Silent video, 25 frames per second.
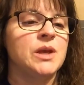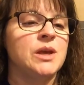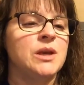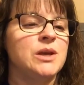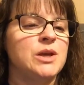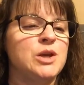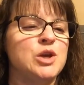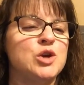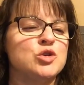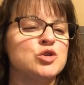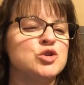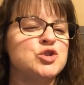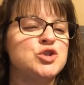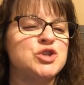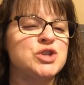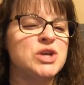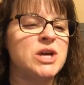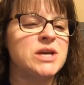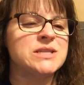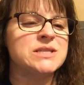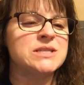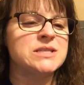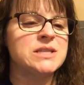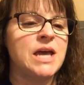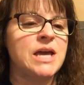You're
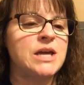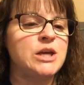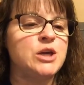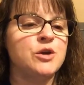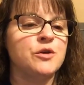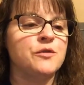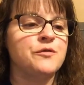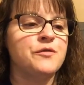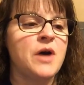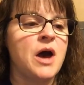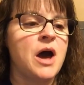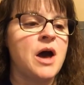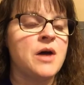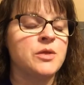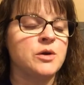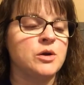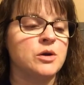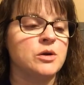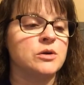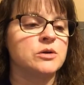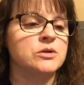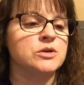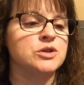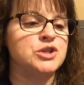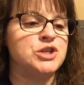just like your
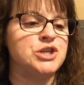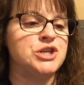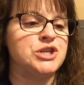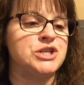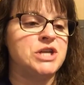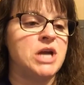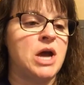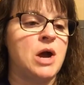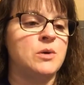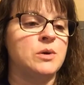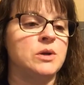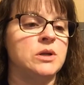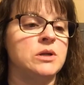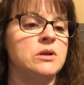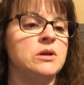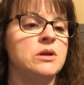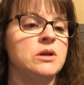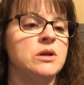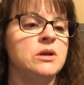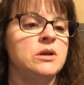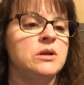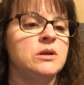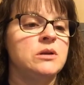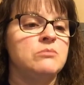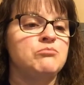father, she shouted,
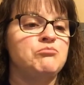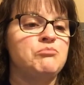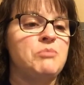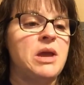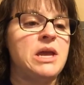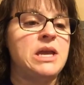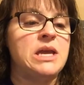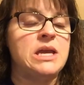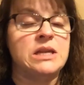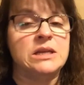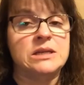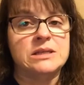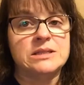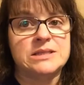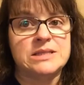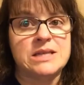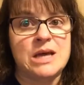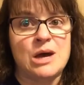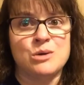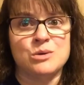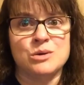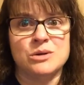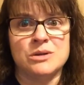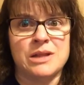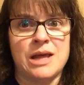making it
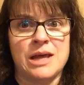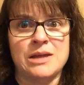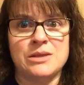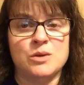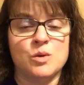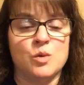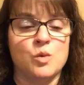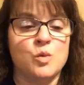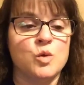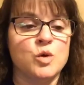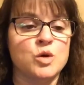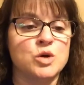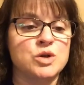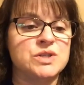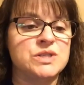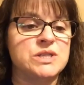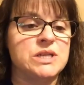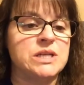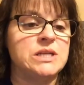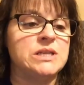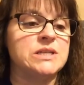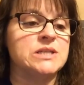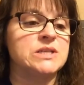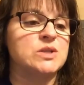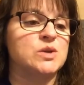sound like the worst
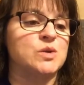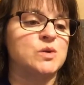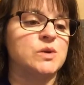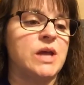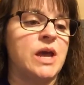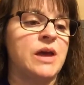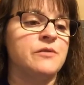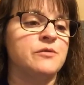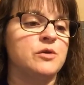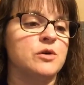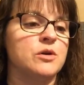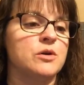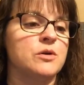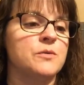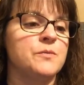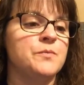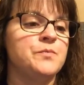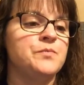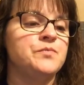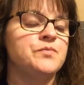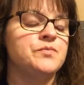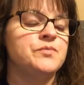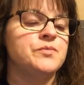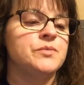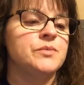insult ever.
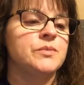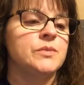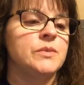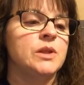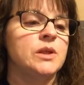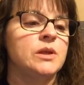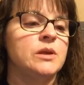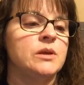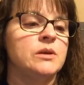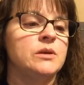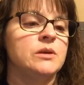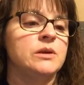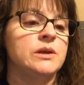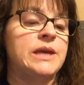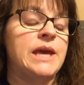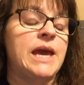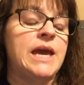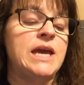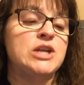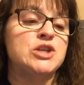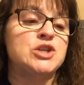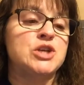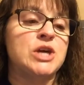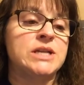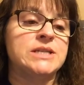
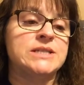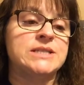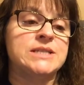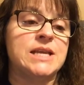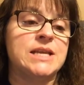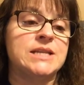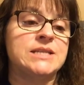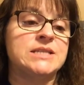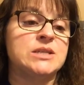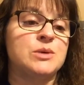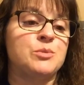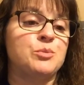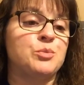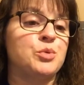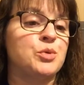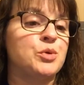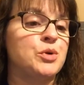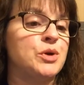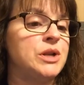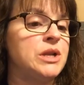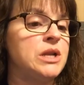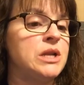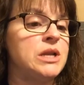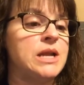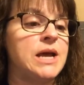Gage had said some
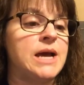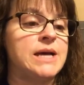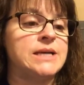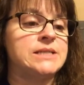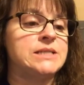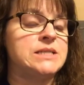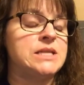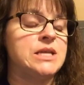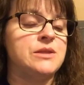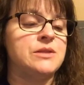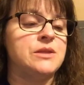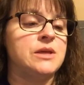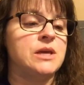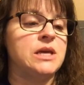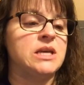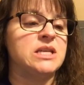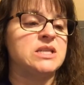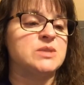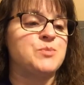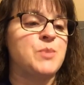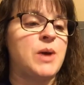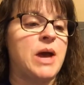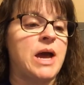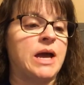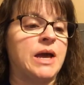pretty nasty
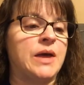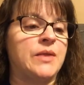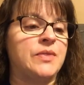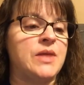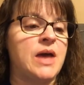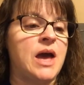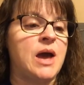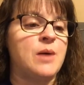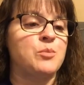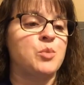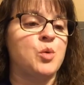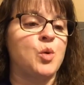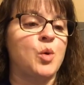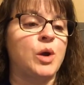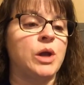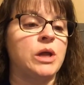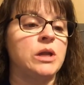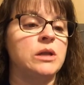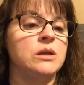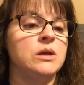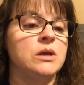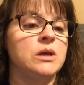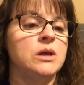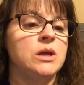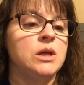things back at that
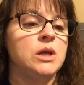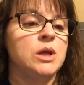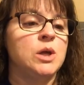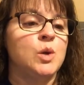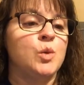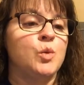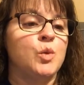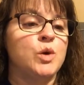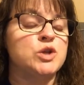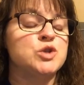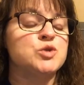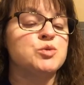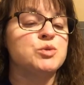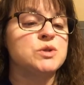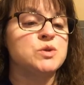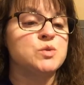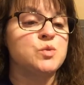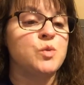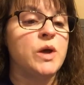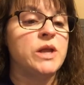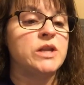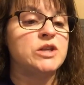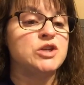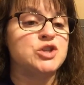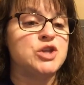point, which was
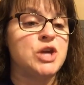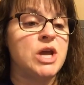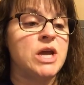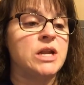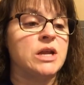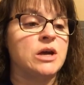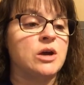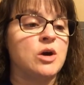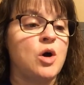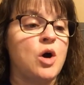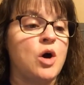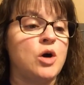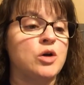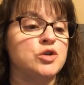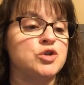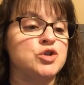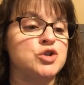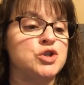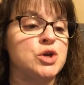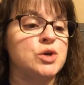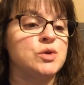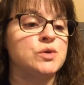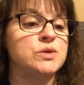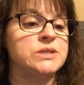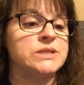when Jana called
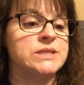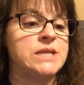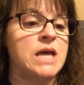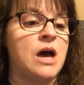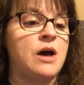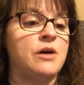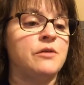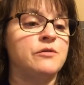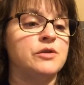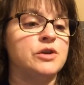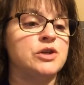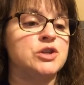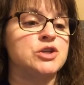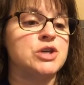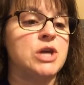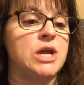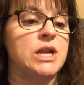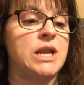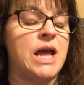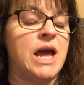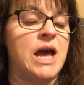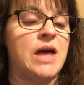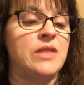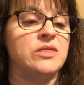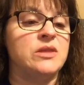Joe's salvage and
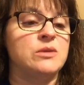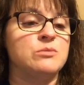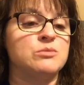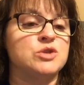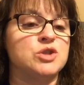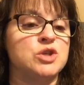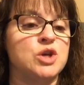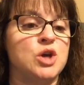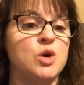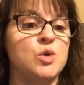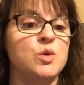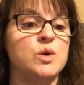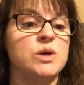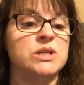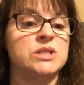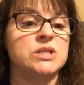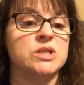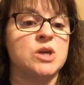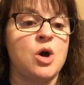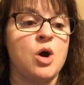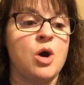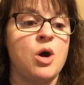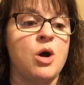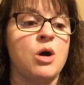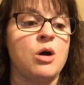had them tow his
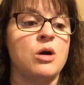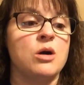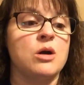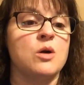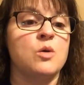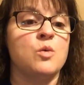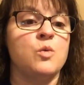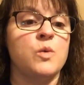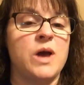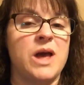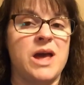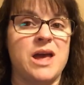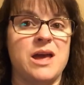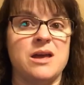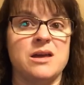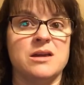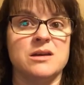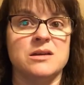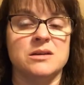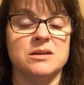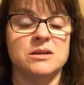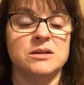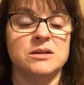car away.